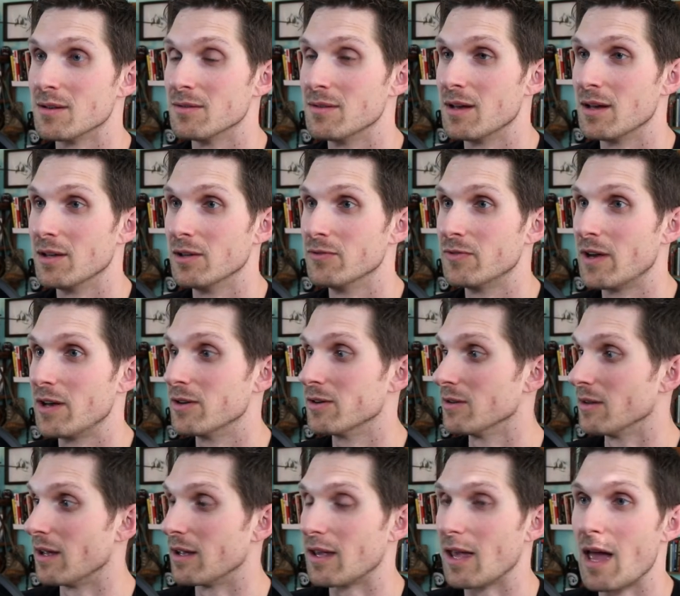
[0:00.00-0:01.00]
on the
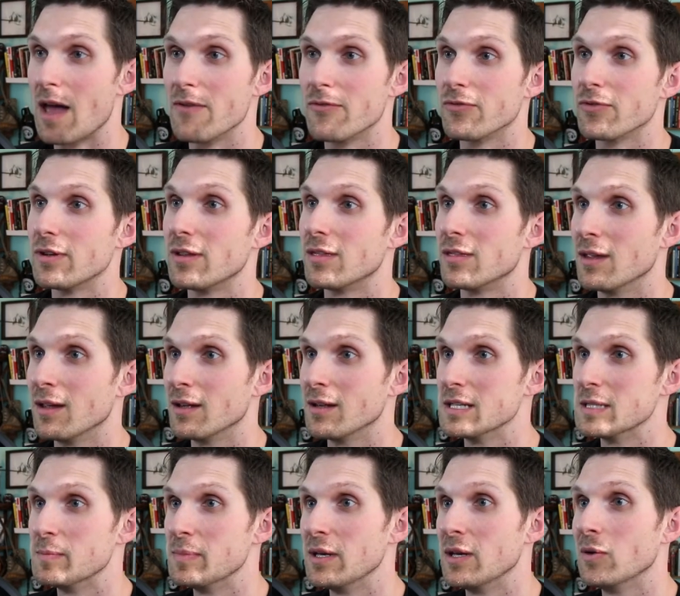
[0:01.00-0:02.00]
elevator. Like
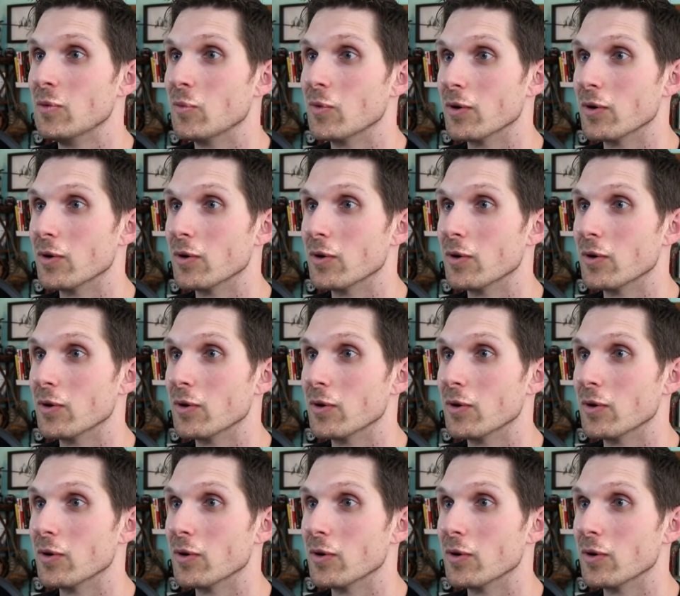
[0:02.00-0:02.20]
everything is being